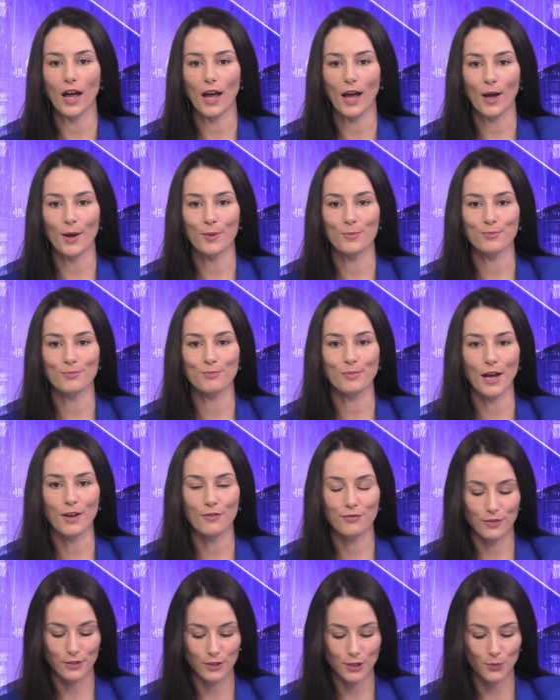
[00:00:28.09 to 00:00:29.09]
Um,
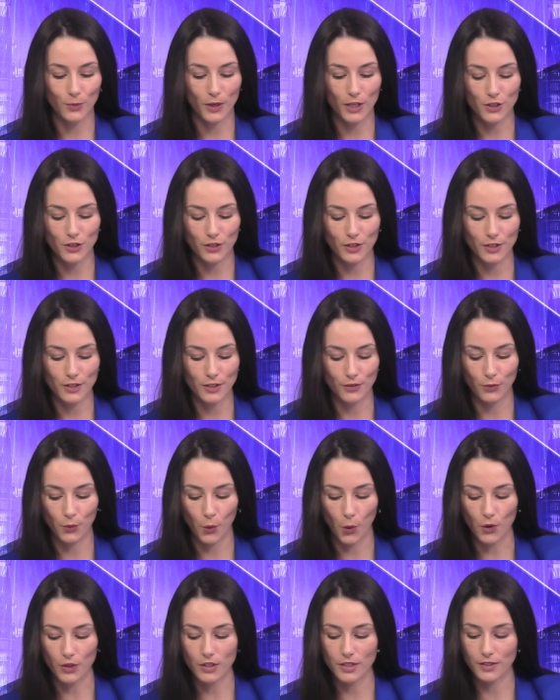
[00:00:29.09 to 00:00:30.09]
my first question is, of
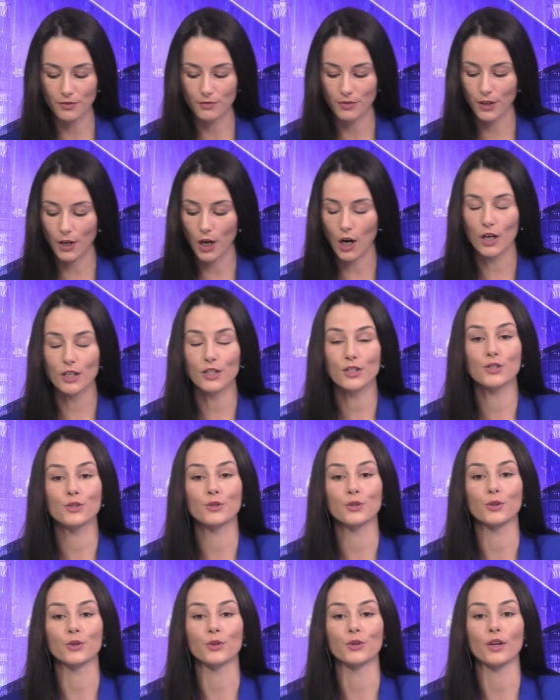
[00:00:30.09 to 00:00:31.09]
course, in regards
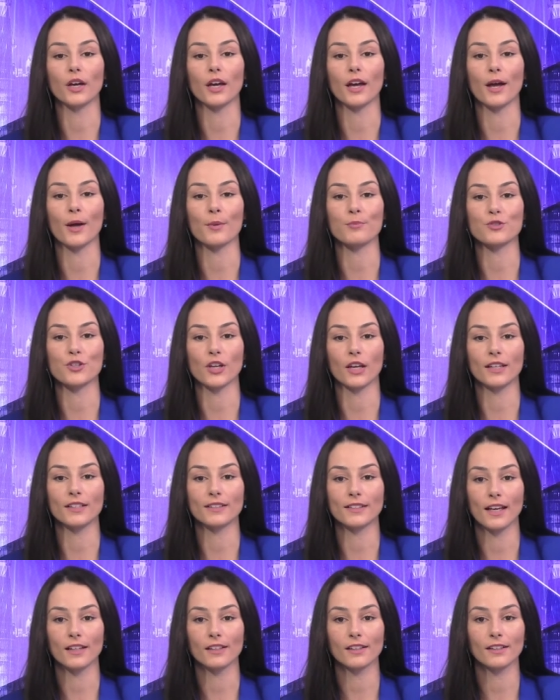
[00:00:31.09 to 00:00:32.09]
to um,
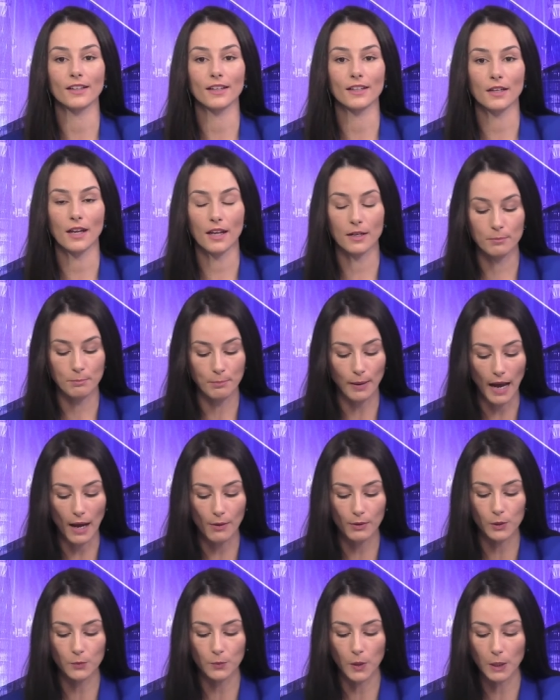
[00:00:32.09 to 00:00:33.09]
Janet Yellen and, and
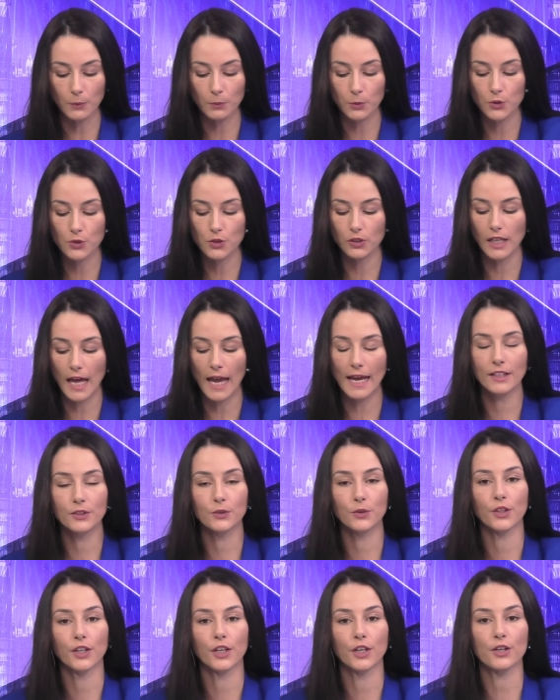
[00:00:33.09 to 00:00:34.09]
Powell. What would you
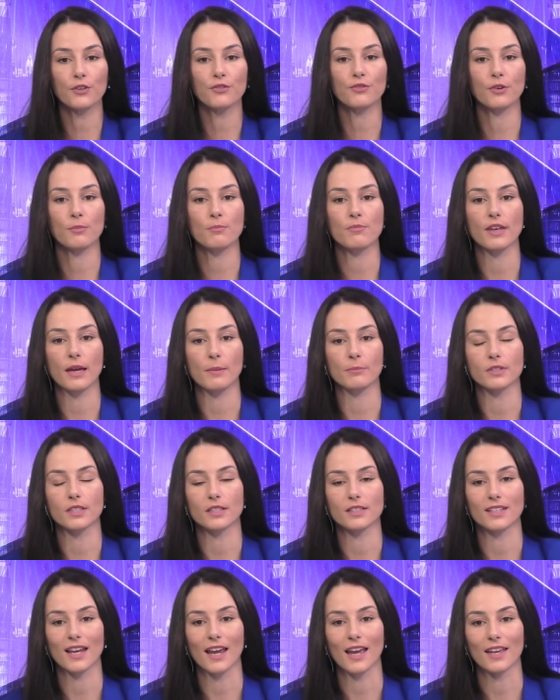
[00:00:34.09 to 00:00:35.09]
like to hear from them
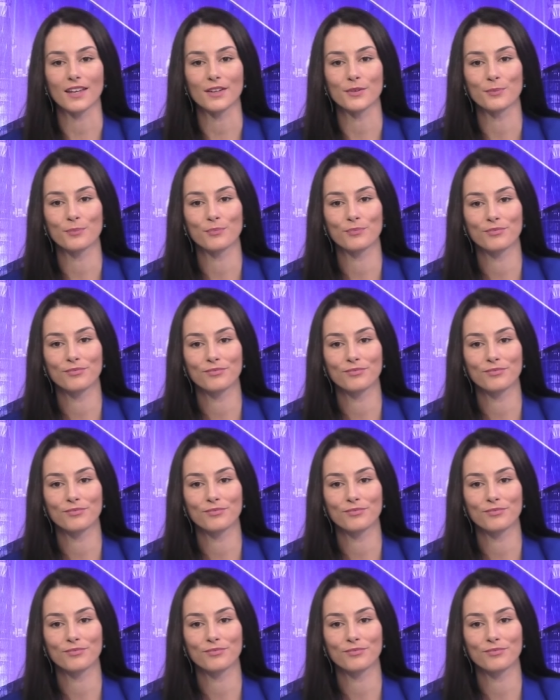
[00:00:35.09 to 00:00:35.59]
today?